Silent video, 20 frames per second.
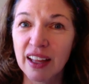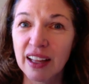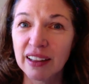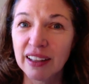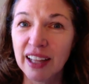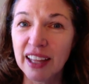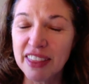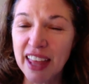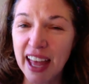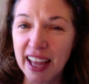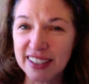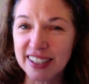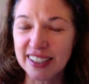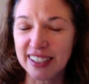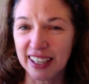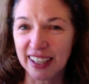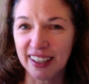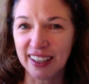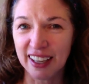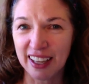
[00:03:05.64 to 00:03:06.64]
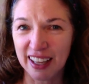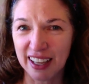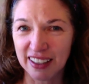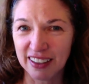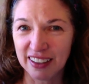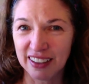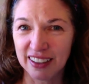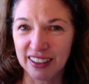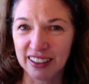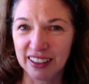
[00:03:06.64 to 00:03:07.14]
Let that sink
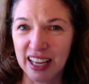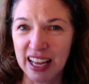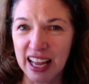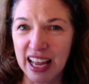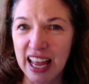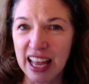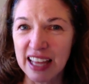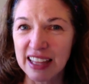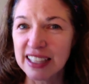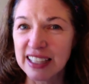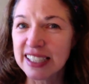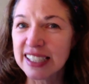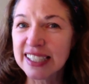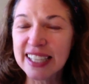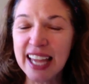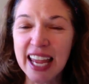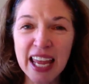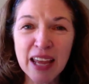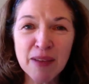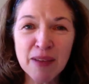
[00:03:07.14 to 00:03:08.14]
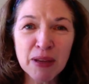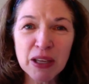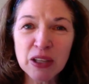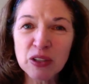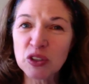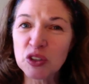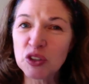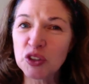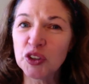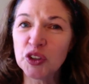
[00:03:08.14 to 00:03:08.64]
in. The same
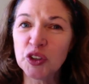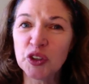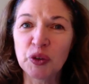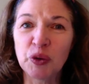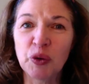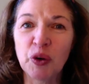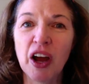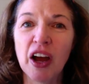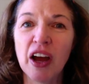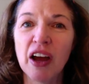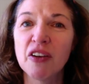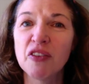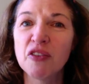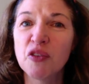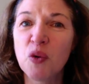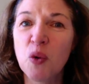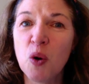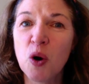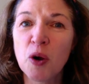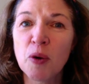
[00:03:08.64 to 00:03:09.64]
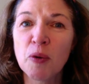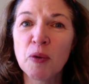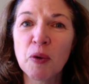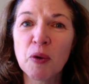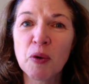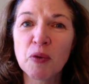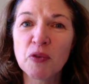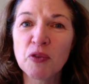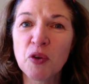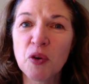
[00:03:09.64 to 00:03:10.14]
is true for
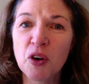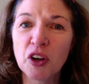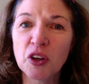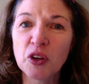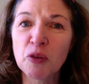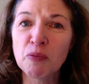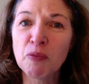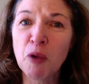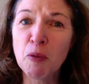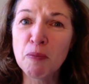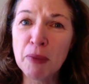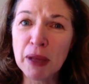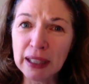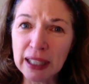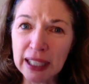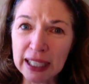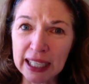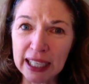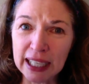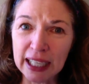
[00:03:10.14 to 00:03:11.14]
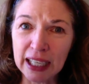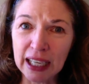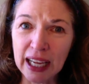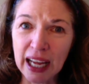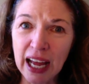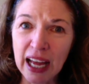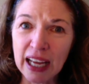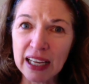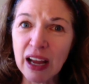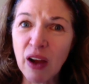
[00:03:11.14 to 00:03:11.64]
your mobility.
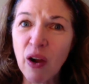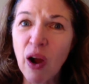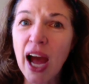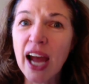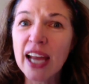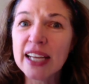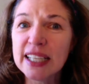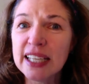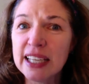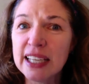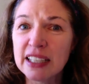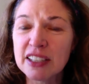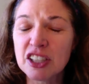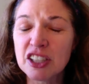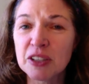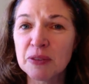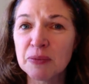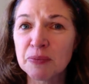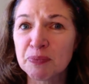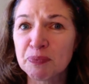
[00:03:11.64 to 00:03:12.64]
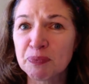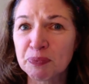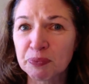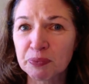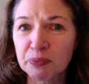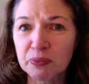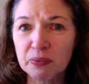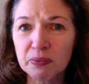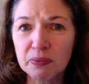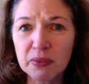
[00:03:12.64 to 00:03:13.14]
Now, I teach
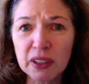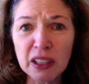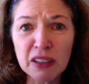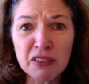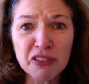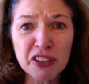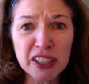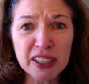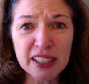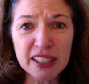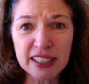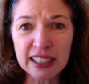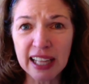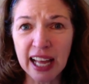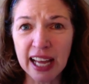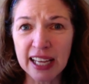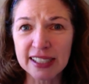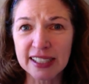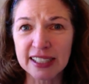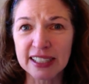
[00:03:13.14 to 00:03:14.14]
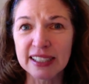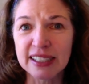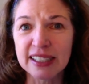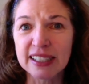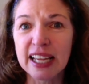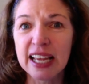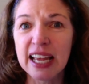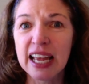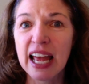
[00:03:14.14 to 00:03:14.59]
fitness classes